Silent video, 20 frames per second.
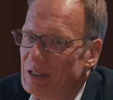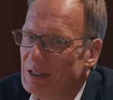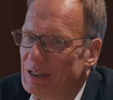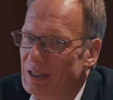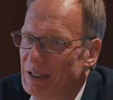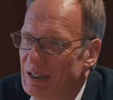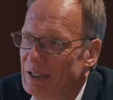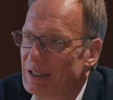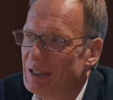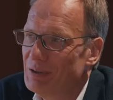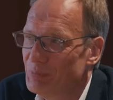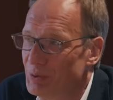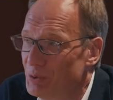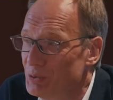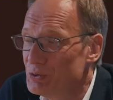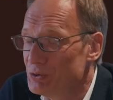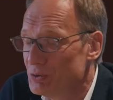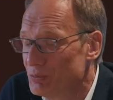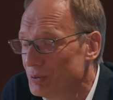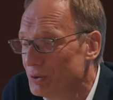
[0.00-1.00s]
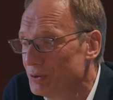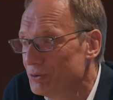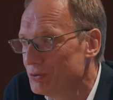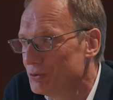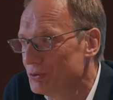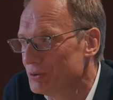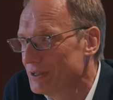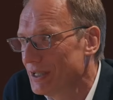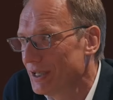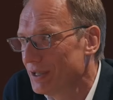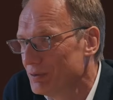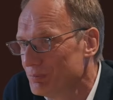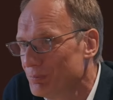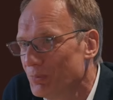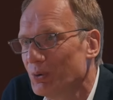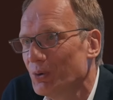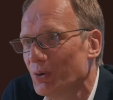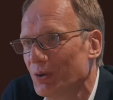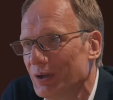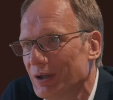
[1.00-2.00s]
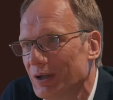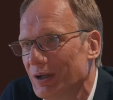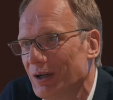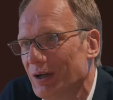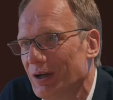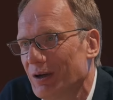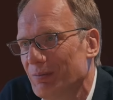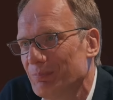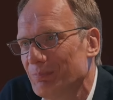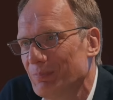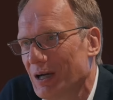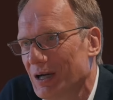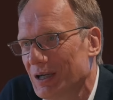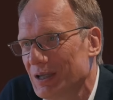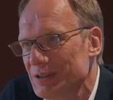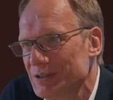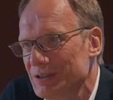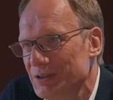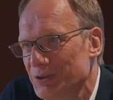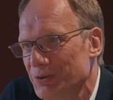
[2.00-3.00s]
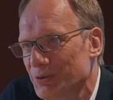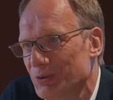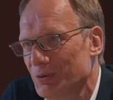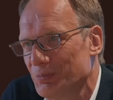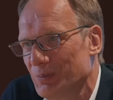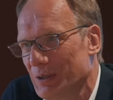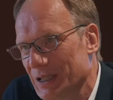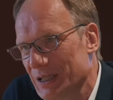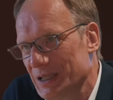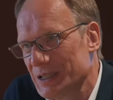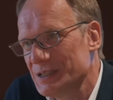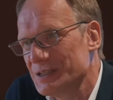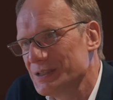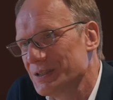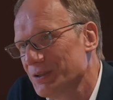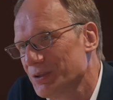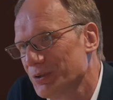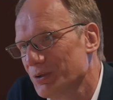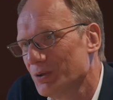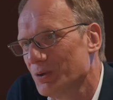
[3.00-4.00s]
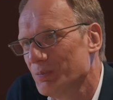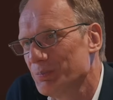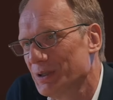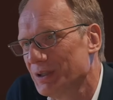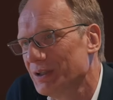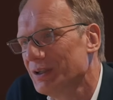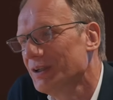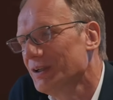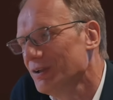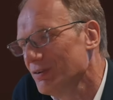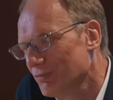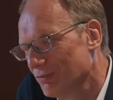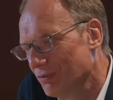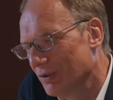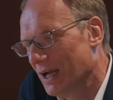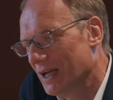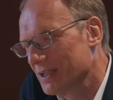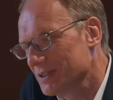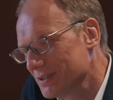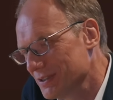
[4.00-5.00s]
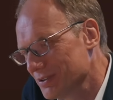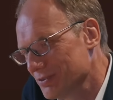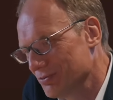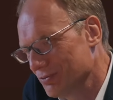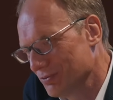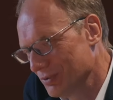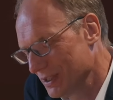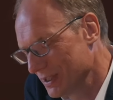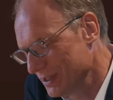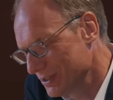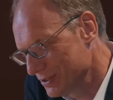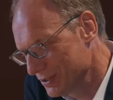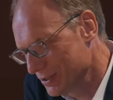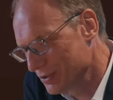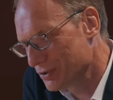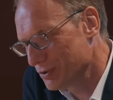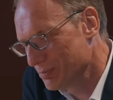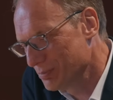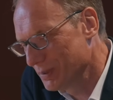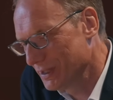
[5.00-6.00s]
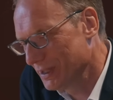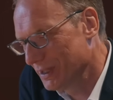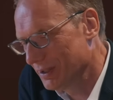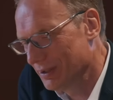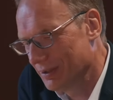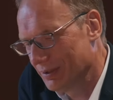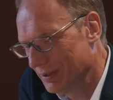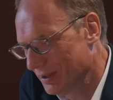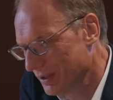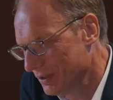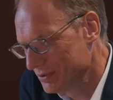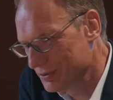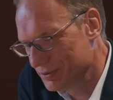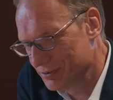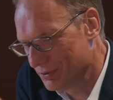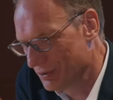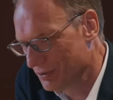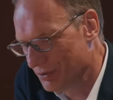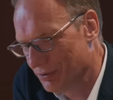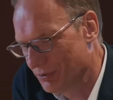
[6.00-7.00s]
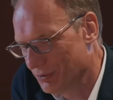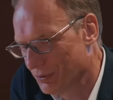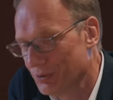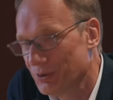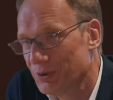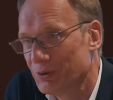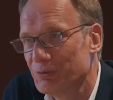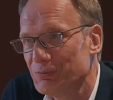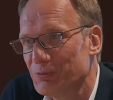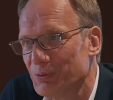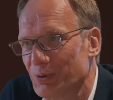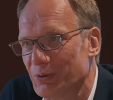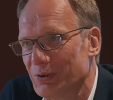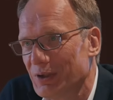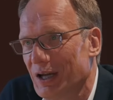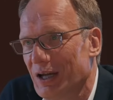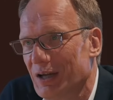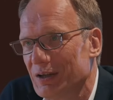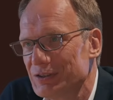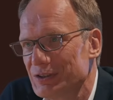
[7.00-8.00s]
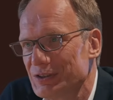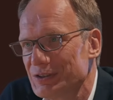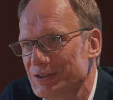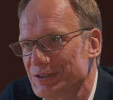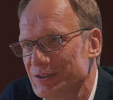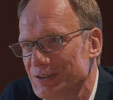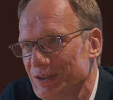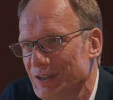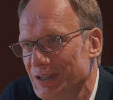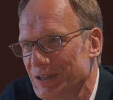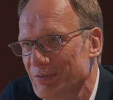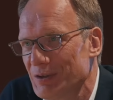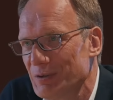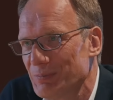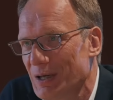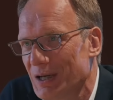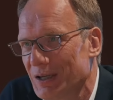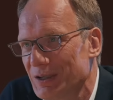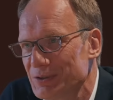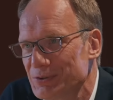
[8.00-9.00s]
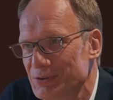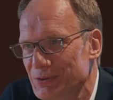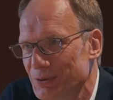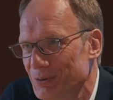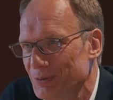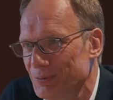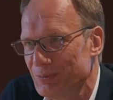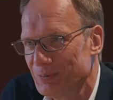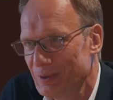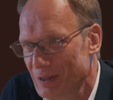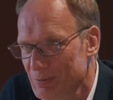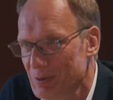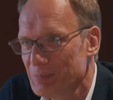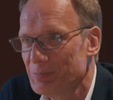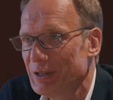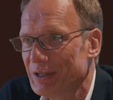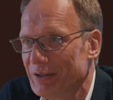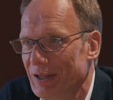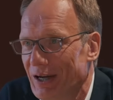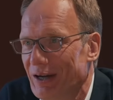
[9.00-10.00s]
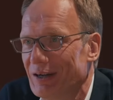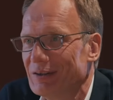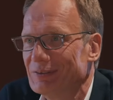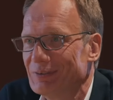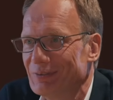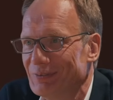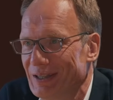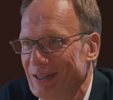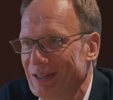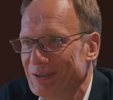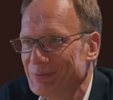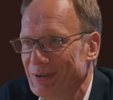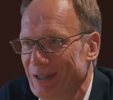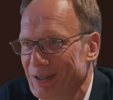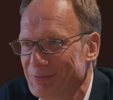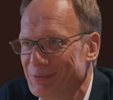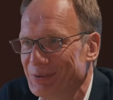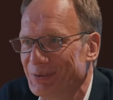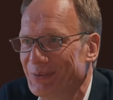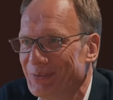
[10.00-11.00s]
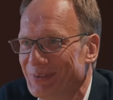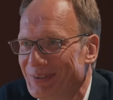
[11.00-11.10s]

And then we also want to tackle more markets in Europe, like Eastern Europe. But France is really such a big, I think it's the third or fourth largest EV market. So we will be there, right? We have to go.